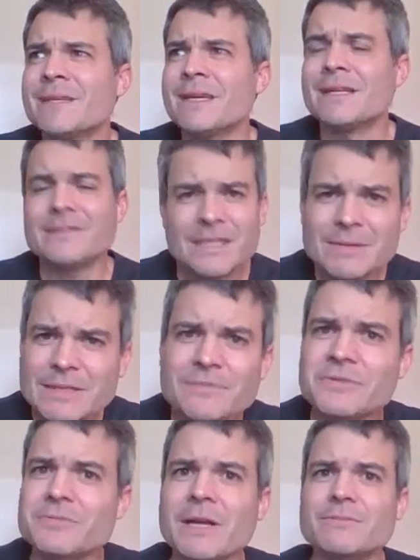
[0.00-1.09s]
it's going to be tough
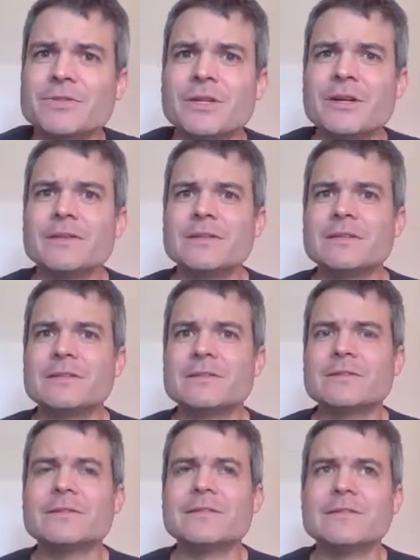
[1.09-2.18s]
sometimes, you know? It's
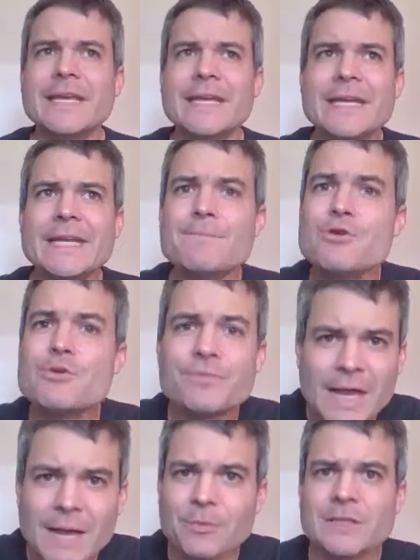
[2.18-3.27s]
it's like eating a poop
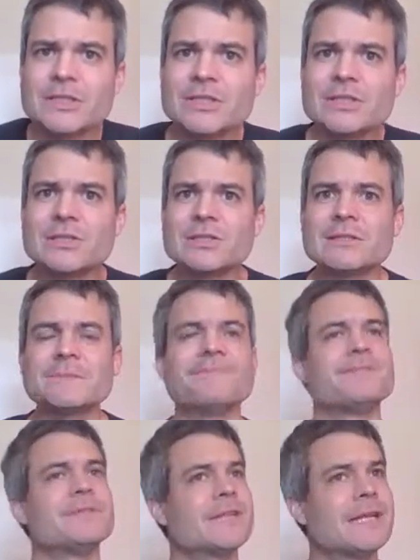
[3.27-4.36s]
sandwich.
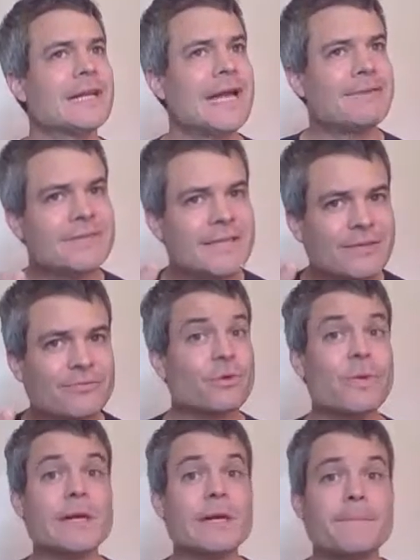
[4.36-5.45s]
You're going to have to get
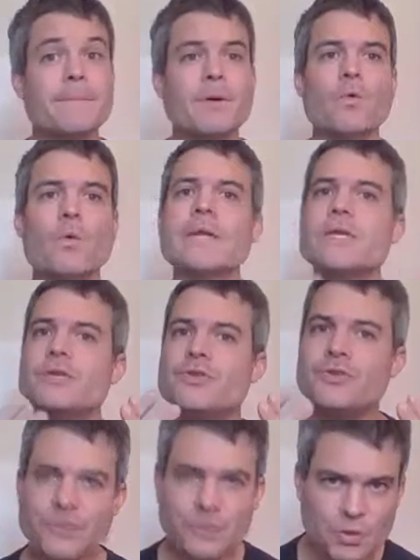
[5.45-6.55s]
through it, but when you
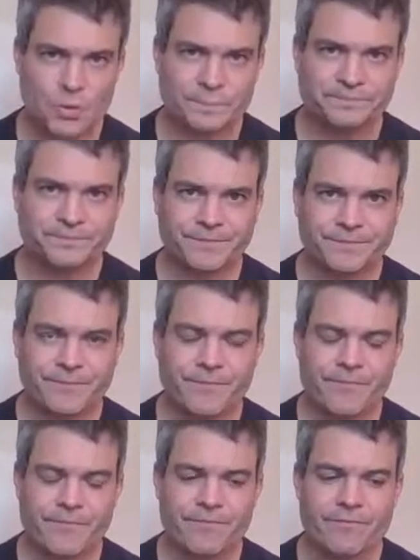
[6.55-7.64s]
do,
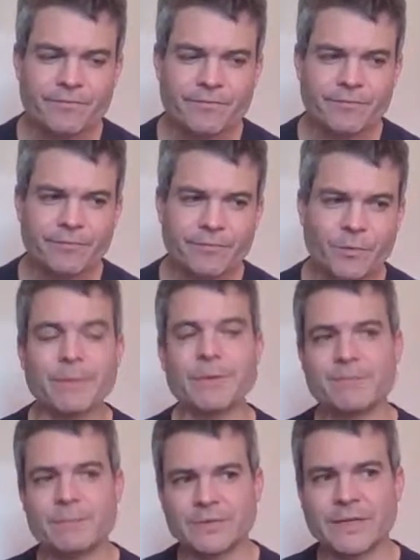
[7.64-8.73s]
or maybe
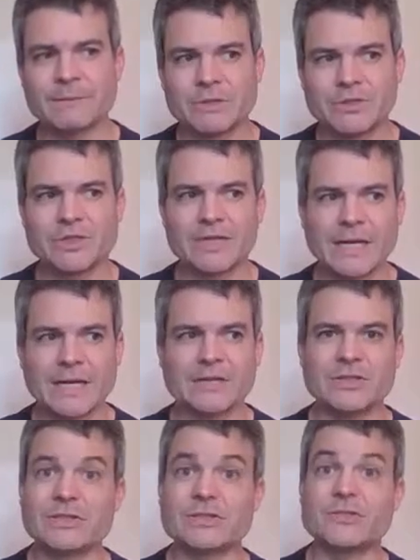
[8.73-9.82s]
the poop sandwich
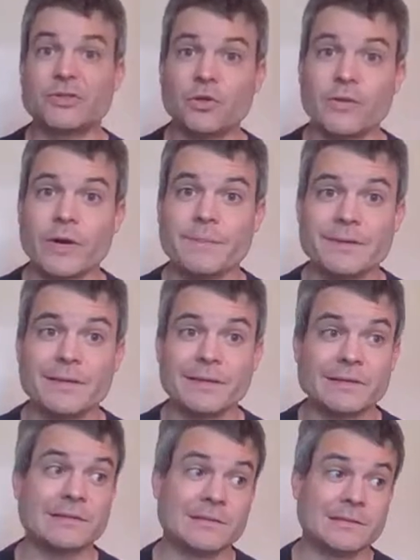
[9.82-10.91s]
analogy isn't so great
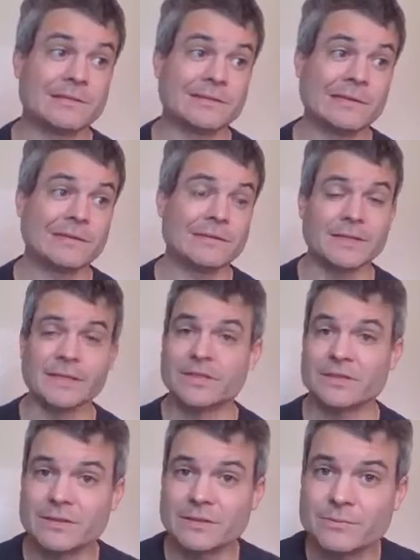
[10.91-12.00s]
because I don't know
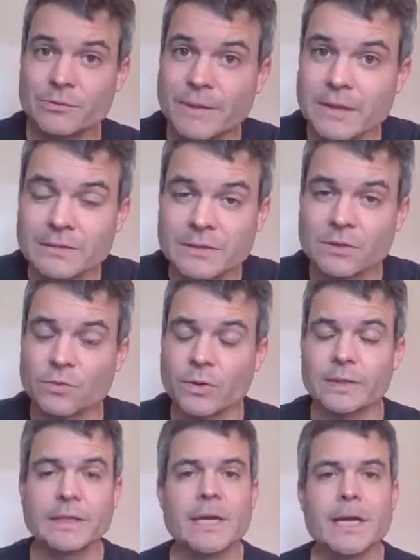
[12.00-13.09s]
digesting poop how that's going to
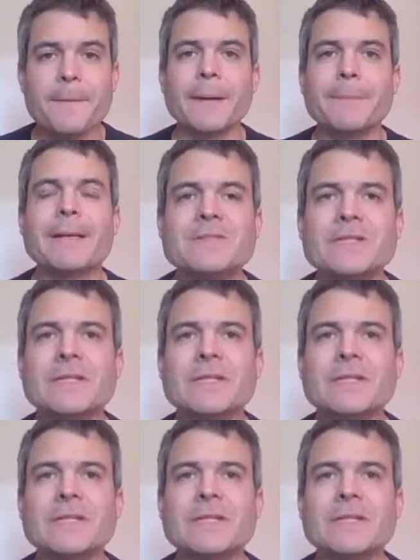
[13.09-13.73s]
work. But basically,